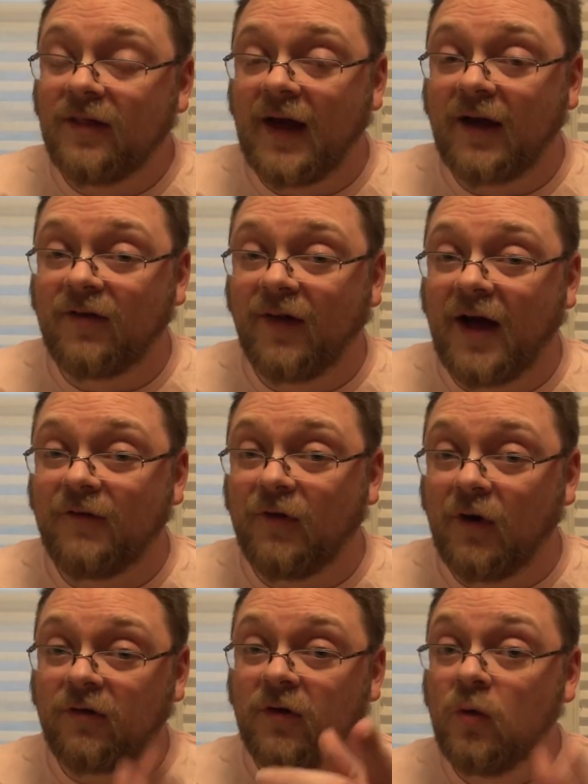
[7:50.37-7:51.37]
Thanks a lot,
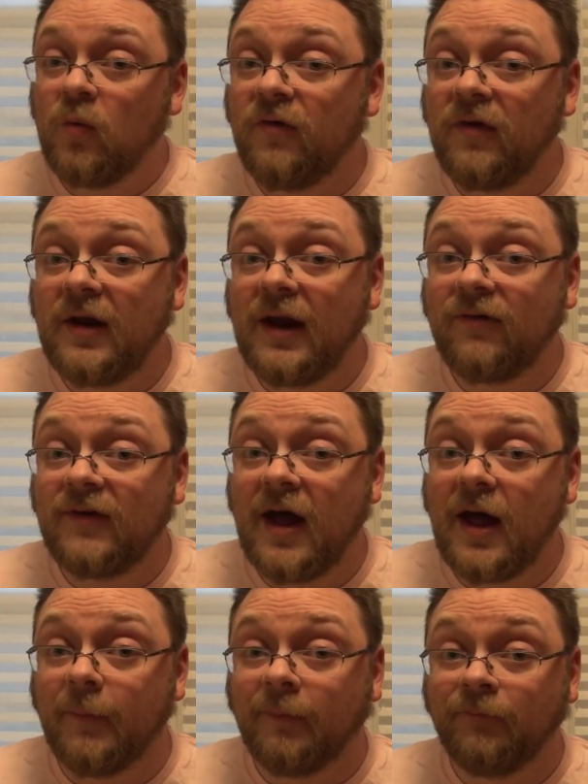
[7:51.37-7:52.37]
folks. We'll see you next
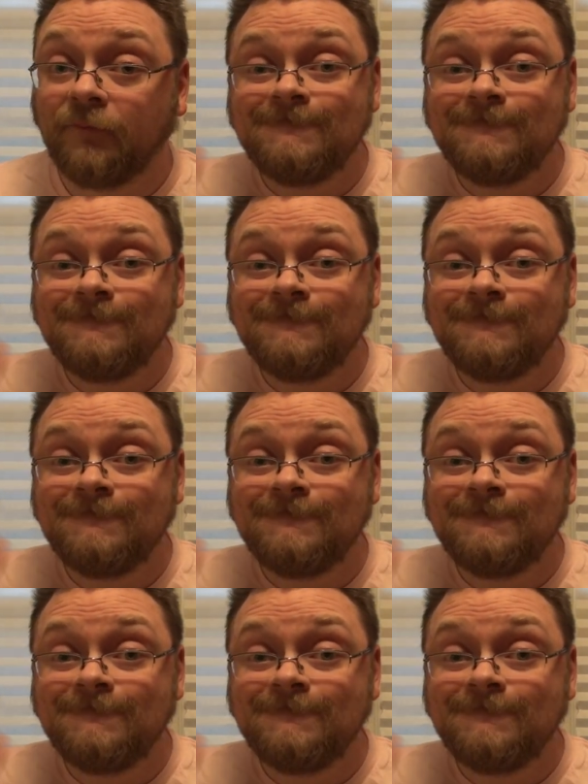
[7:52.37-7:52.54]
time.